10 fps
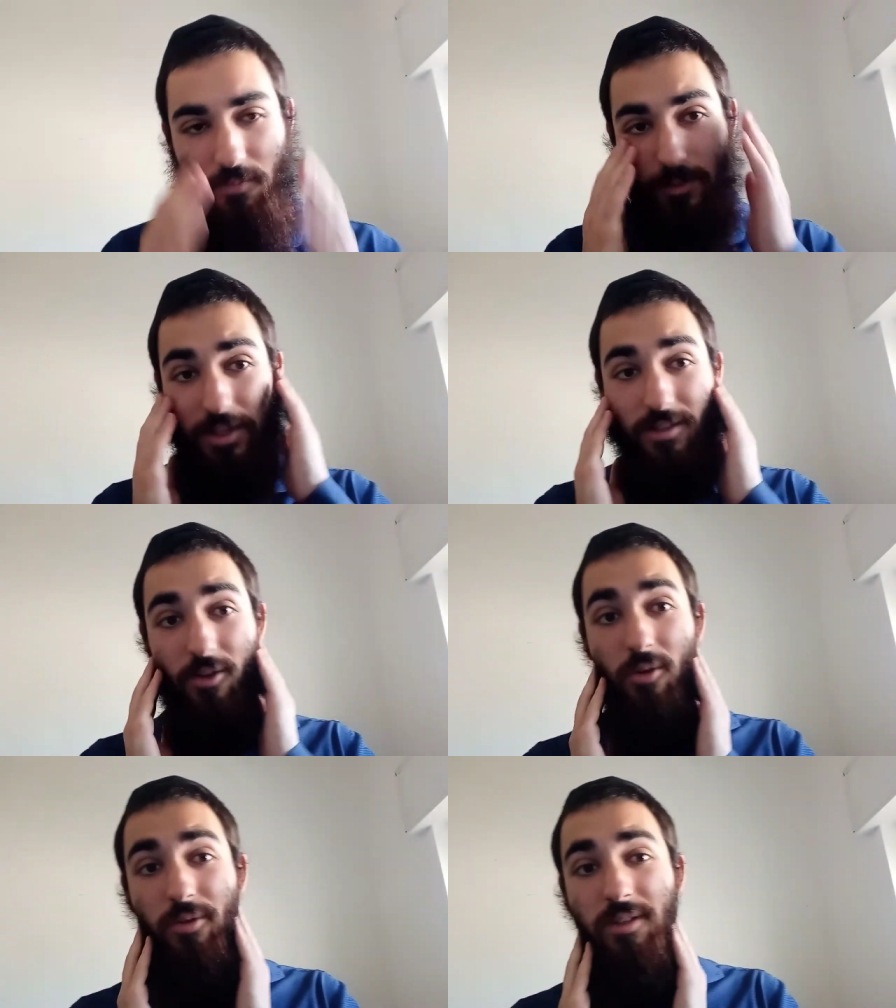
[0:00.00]
But that's a
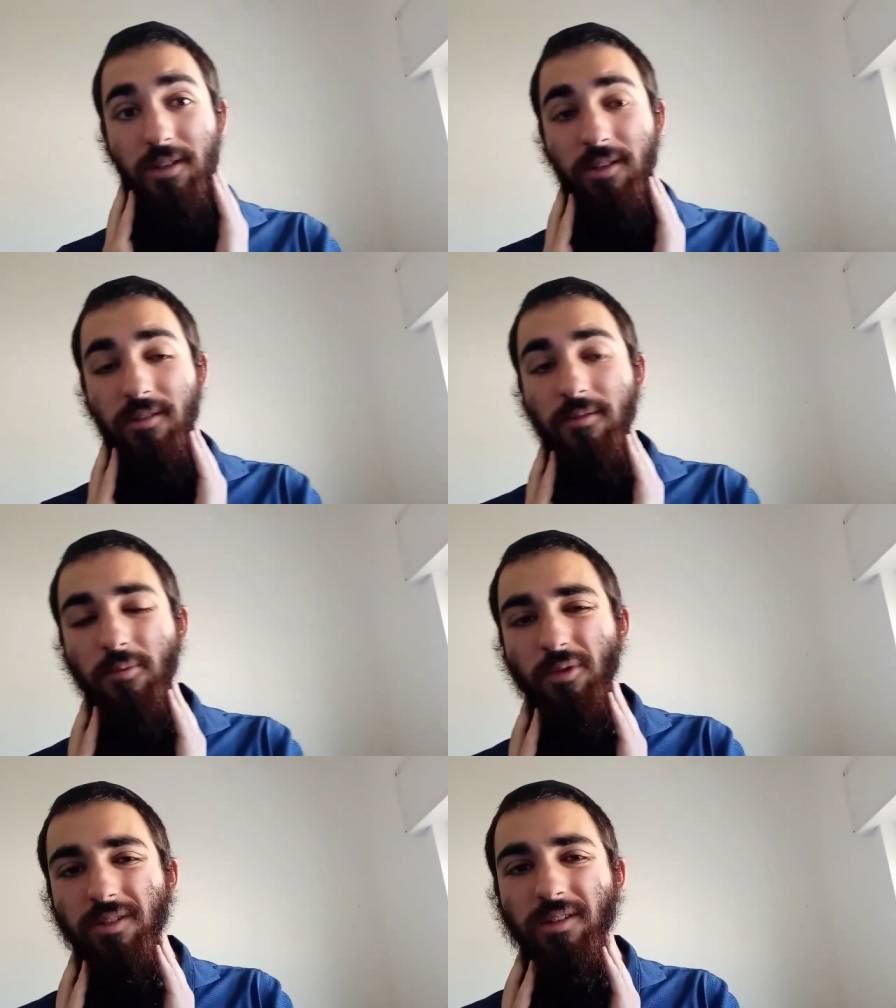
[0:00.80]
holy niggun
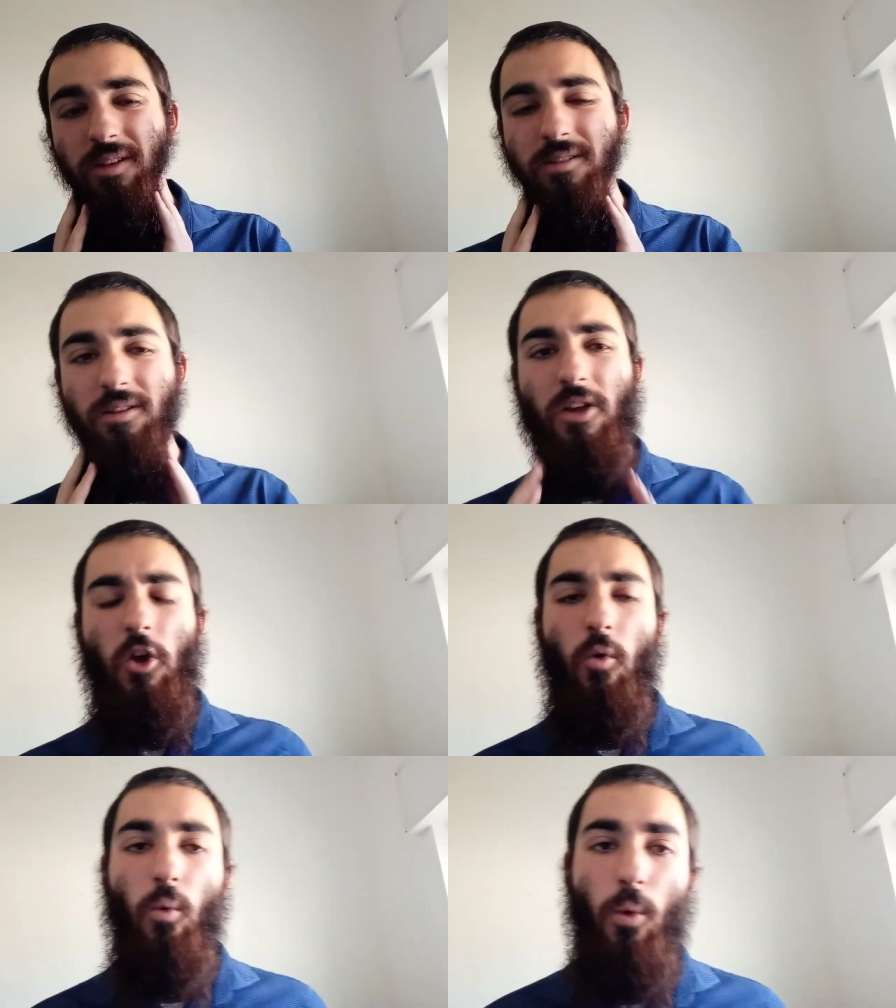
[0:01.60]
where it says,
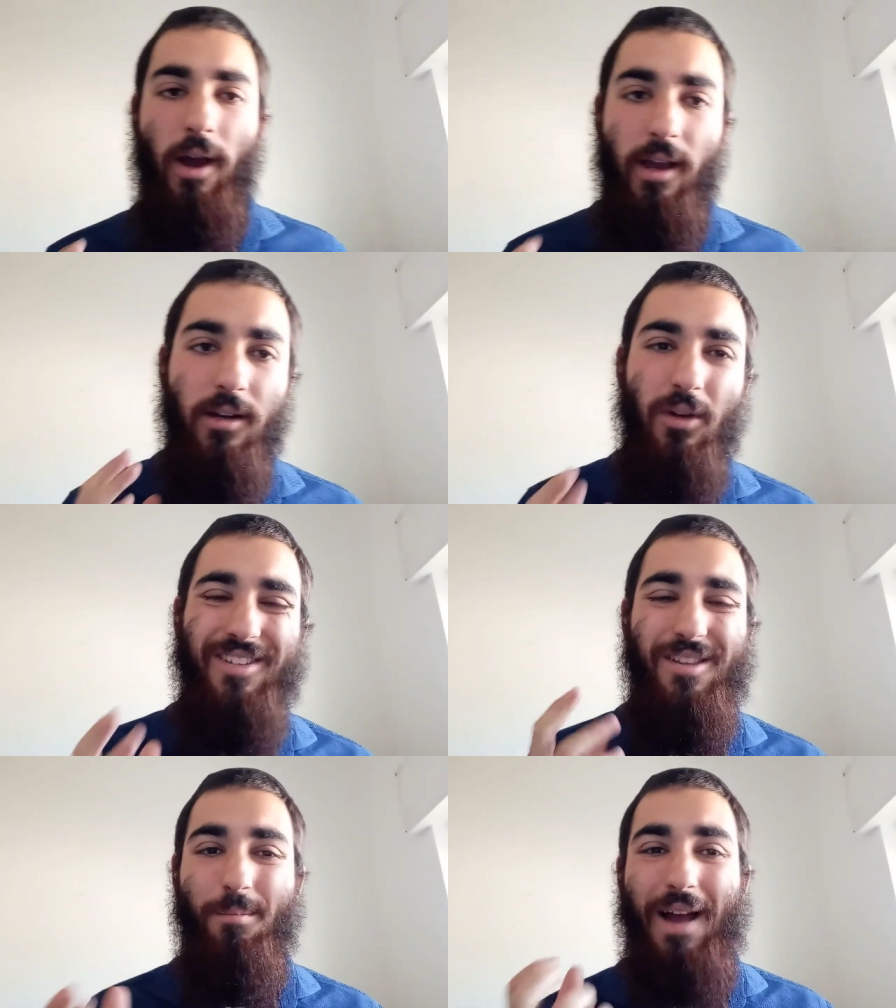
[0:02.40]
"When
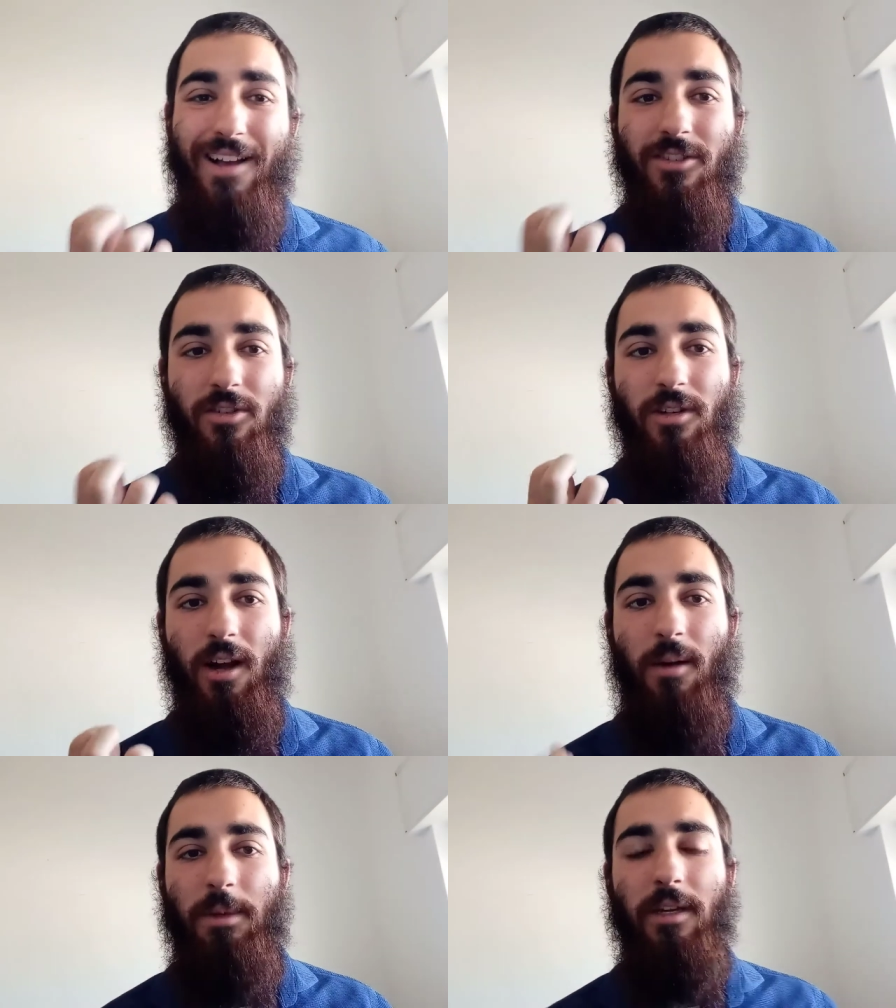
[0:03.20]
is the Master
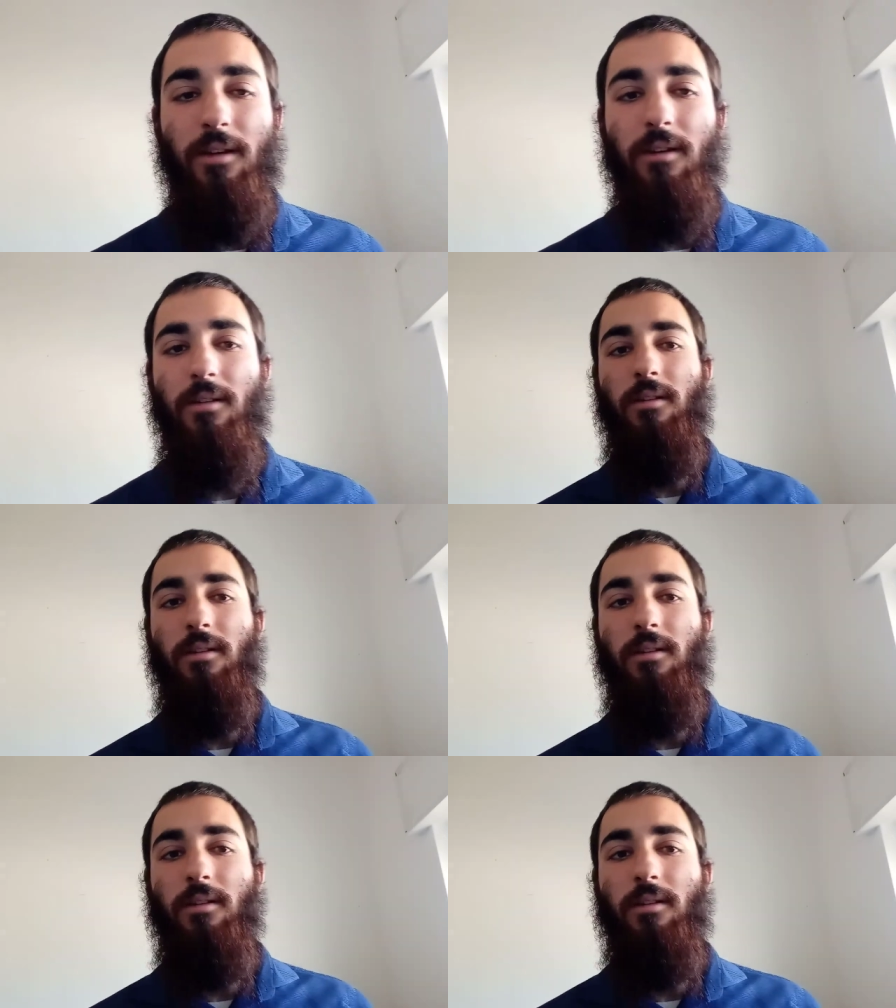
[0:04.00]
coming?"